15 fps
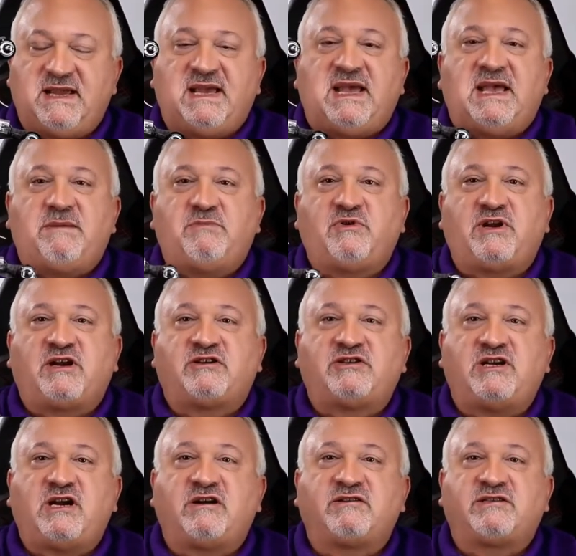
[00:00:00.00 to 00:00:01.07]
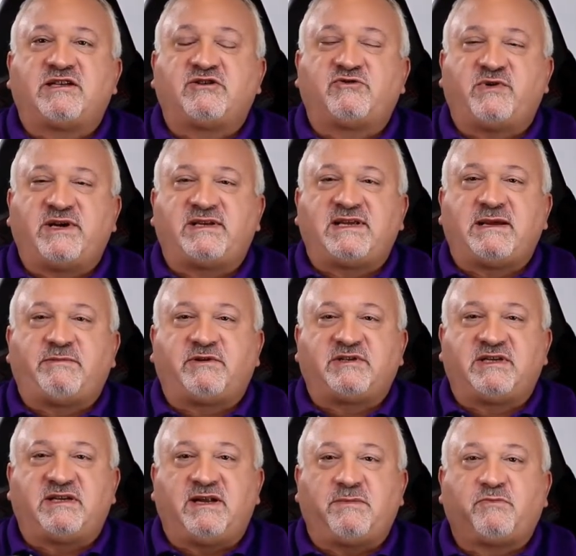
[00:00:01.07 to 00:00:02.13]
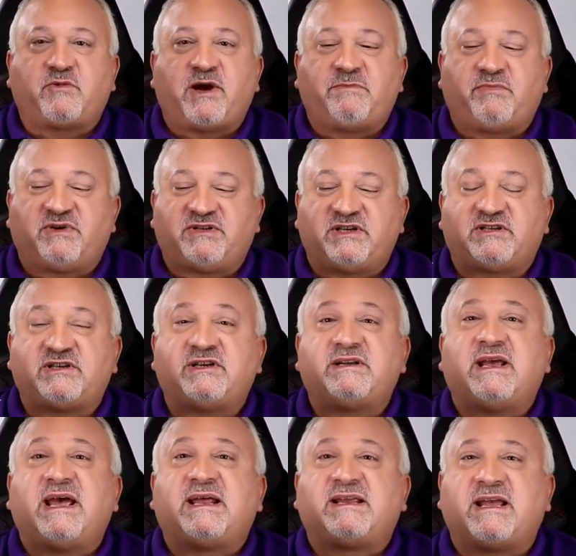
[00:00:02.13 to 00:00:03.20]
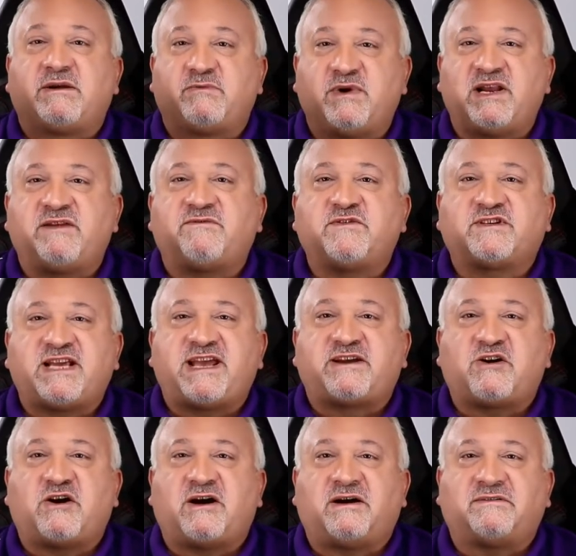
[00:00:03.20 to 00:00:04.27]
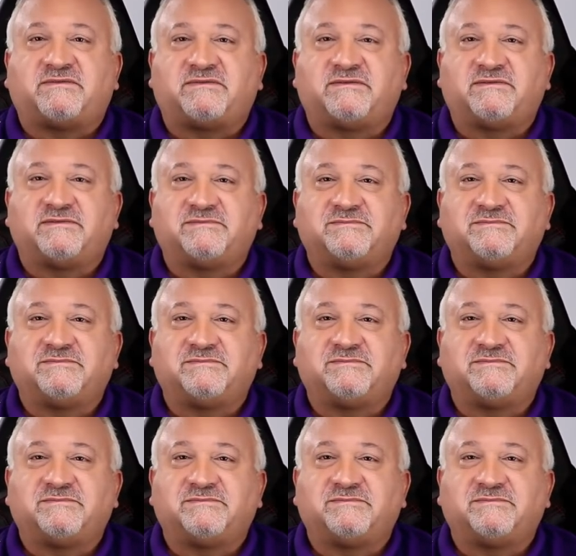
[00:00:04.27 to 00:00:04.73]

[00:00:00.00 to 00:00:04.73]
and put our chairs and tray tables in an upright position and get ready for takeoff.